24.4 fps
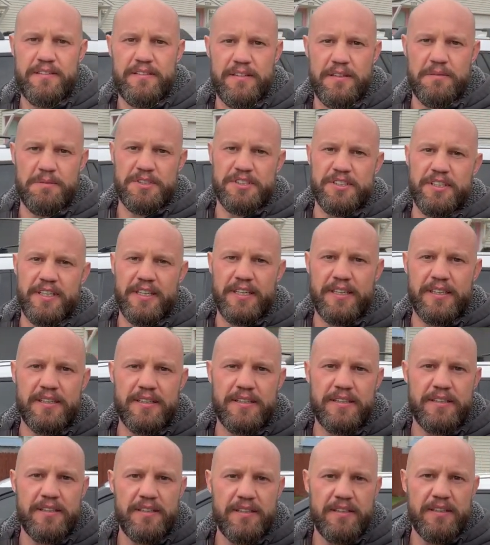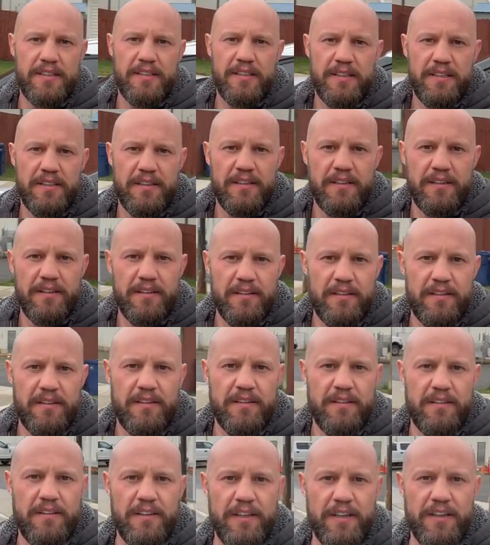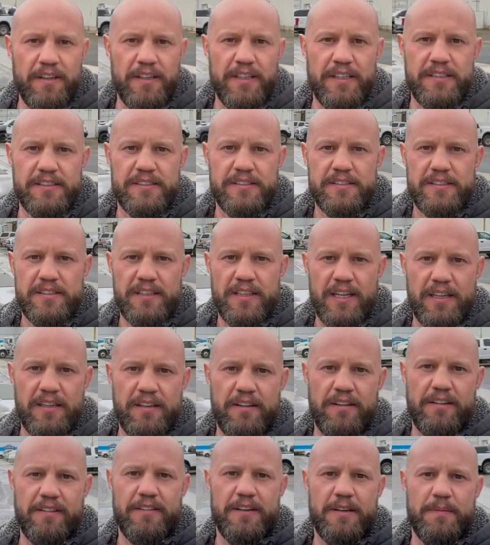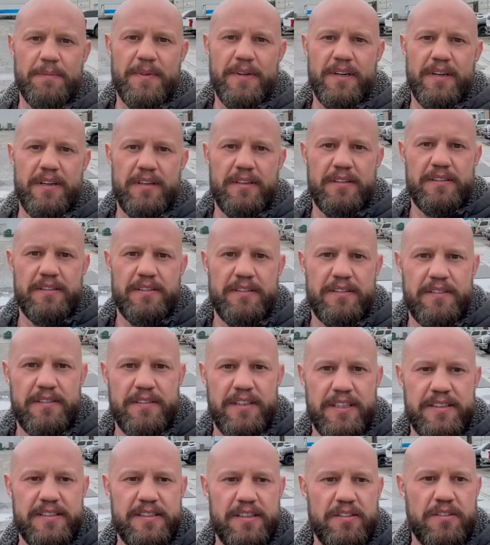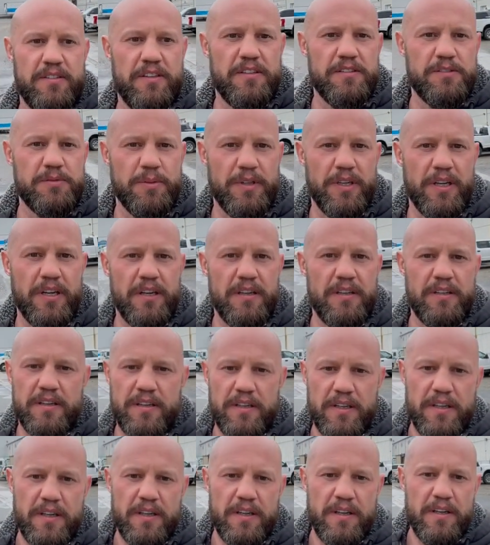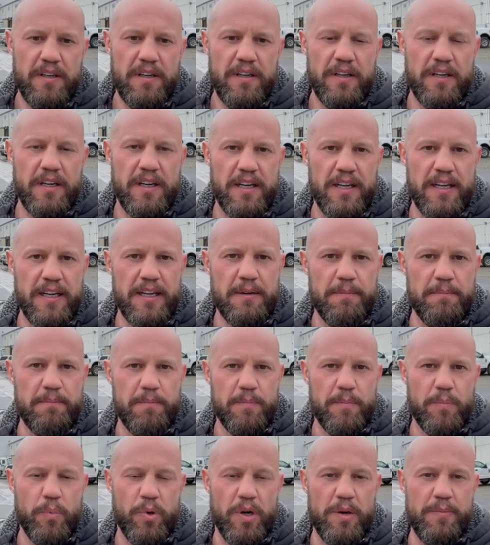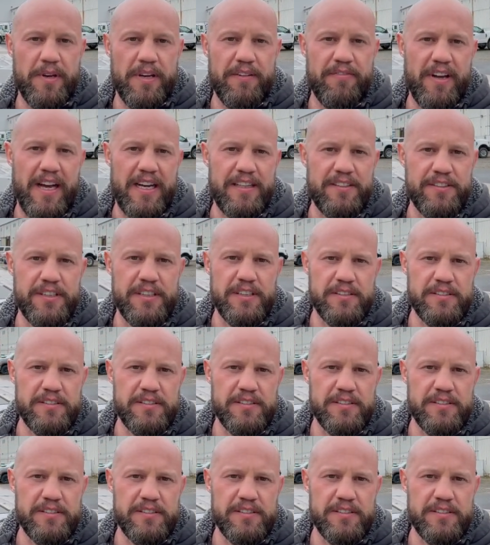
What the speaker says: Let me show you. There it is. See that logo up there? That's how close we are. Pretty big factory.